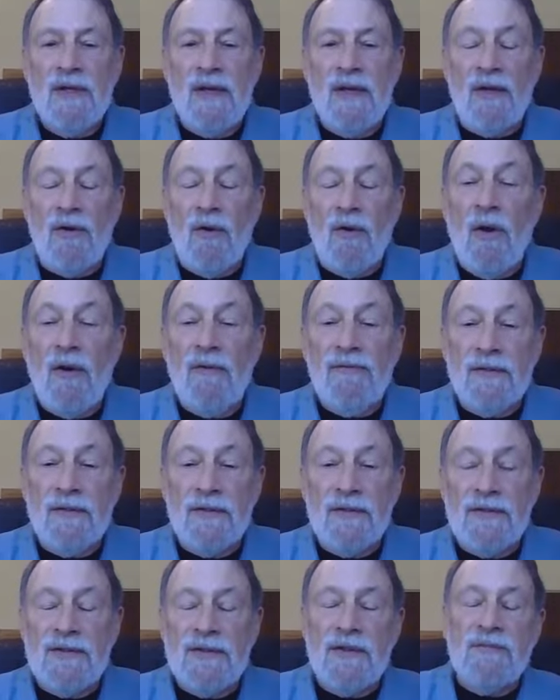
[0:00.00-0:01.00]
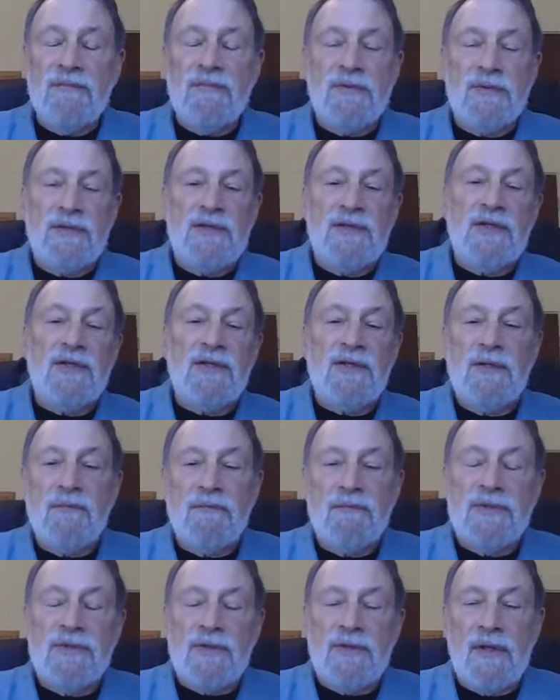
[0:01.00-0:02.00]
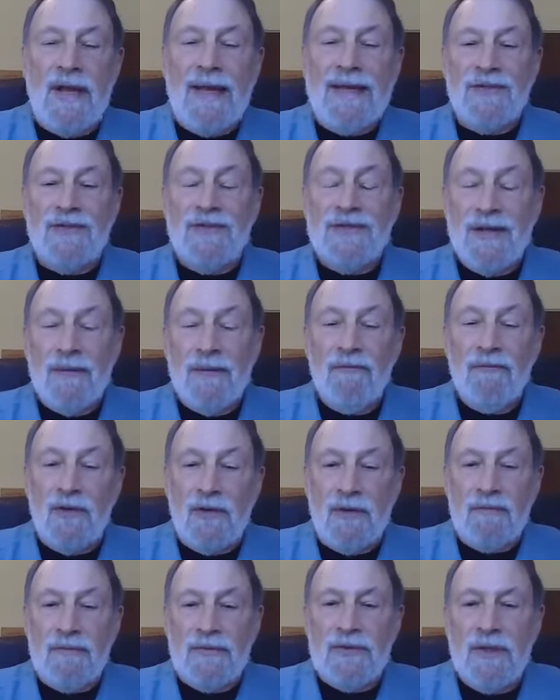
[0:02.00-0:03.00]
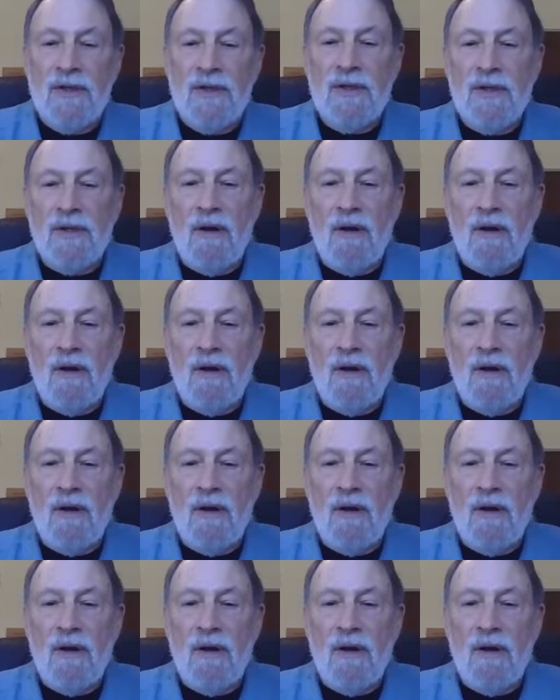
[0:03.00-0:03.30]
and often systems and symptoms